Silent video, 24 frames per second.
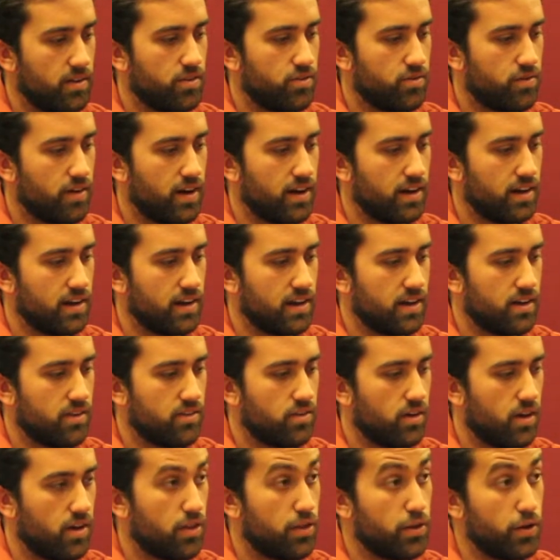as finally
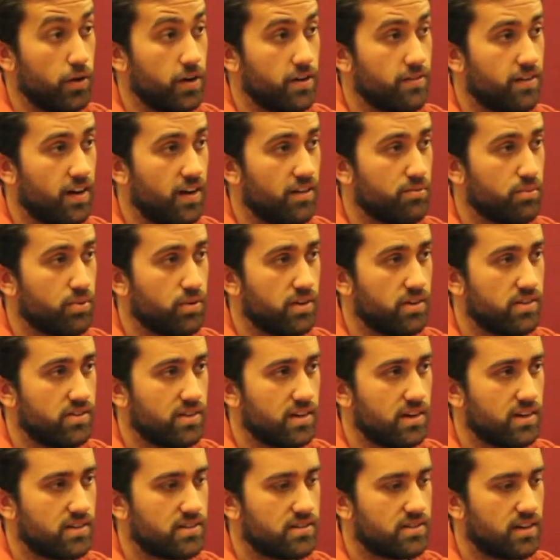as all 35
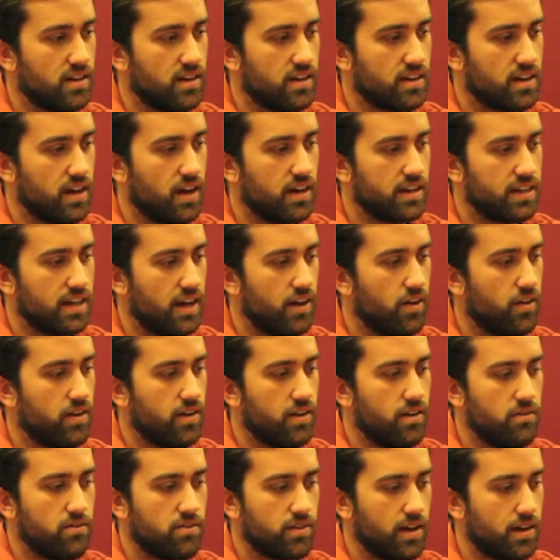precincts got counted,
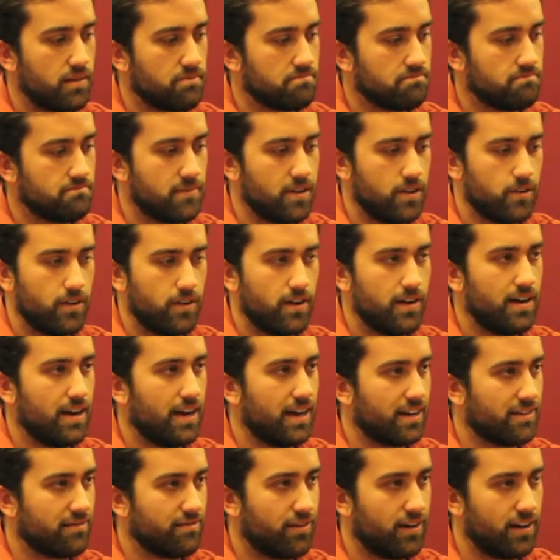it's like, what, I
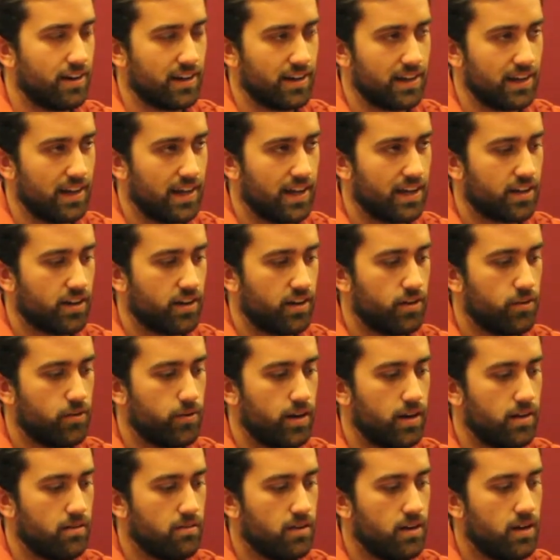can finally let go
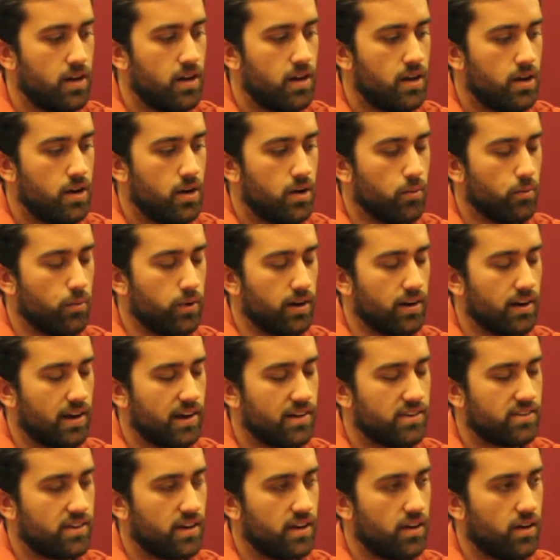and
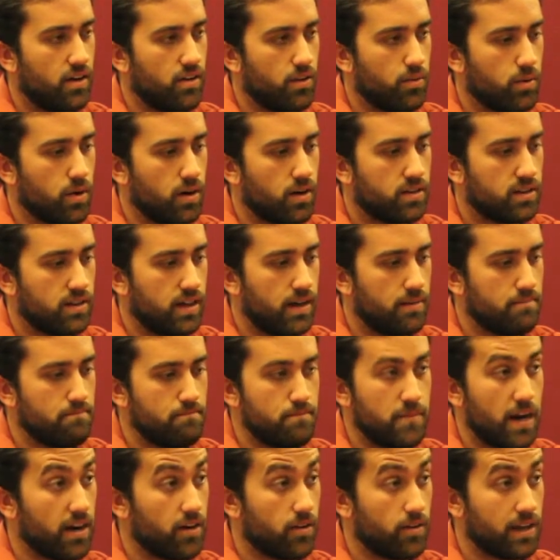realize that all the work that
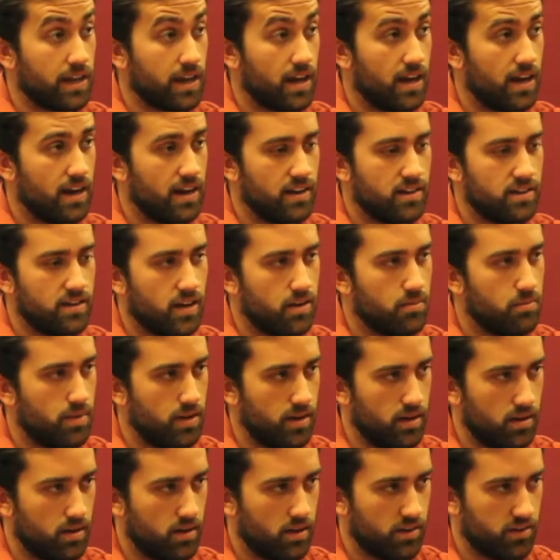not only I had done,
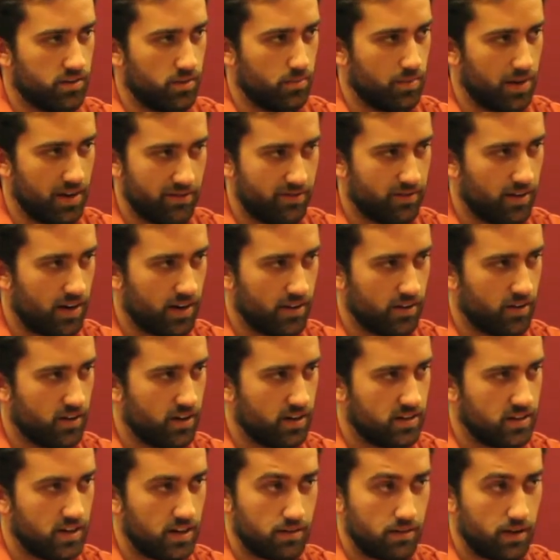but also my father
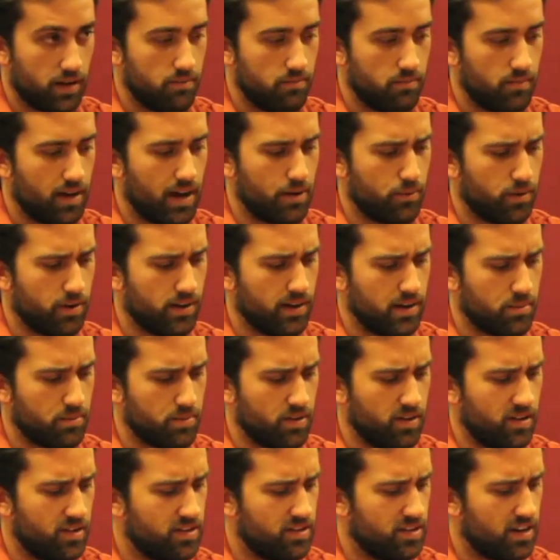had done, and I really
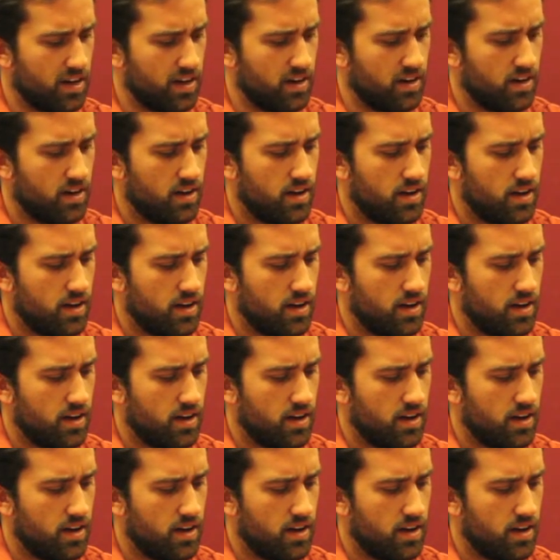appreciate,